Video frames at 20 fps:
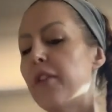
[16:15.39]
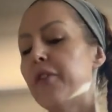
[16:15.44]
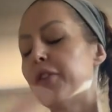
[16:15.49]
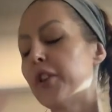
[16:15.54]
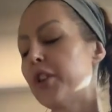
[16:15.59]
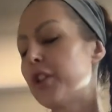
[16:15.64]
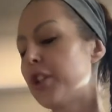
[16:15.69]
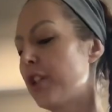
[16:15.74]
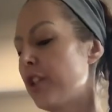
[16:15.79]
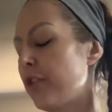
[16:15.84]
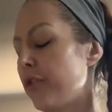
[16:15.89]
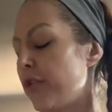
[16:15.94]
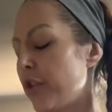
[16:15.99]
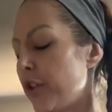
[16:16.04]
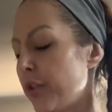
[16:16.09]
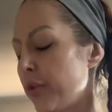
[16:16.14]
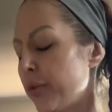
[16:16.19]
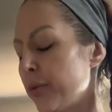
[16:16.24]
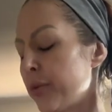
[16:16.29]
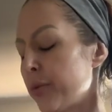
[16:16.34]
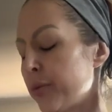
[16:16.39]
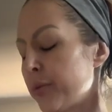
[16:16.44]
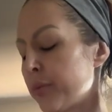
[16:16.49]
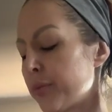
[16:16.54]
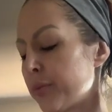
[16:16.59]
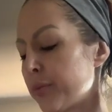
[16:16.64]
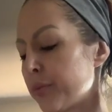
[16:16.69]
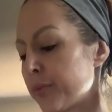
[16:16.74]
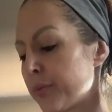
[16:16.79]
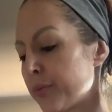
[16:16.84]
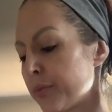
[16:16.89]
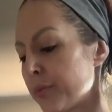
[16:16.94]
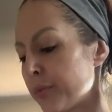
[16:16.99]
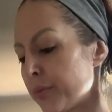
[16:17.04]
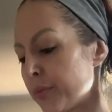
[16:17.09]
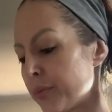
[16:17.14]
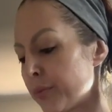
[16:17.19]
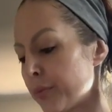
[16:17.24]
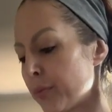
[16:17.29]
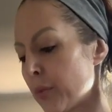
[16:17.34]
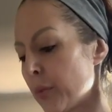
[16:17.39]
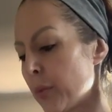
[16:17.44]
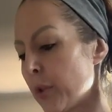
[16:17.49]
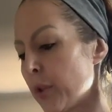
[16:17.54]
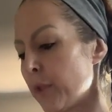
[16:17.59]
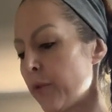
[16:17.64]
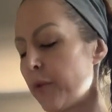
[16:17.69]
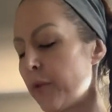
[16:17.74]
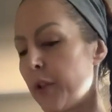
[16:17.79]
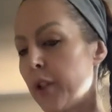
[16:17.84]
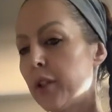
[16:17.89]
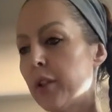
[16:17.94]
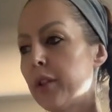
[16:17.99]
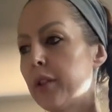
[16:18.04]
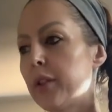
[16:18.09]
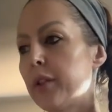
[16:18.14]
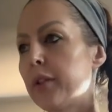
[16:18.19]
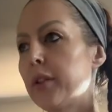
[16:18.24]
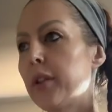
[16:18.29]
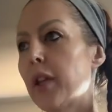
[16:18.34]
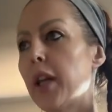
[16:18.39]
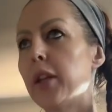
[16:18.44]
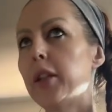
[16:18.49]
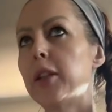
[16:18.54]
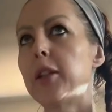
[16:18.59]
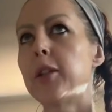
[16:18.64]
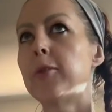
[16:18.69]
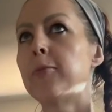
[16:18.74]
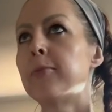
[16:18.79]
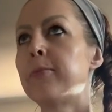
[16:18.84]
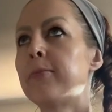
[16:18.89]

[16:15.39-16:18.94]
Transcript: that version of you would feel. Like,